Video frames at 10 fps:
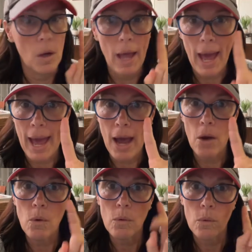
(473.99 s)

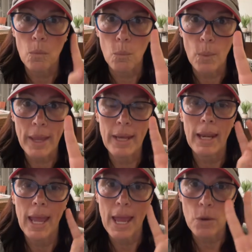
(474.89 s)
how, when,
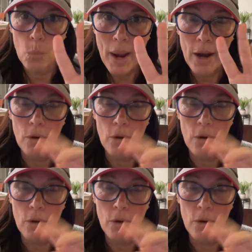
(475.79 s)
and where.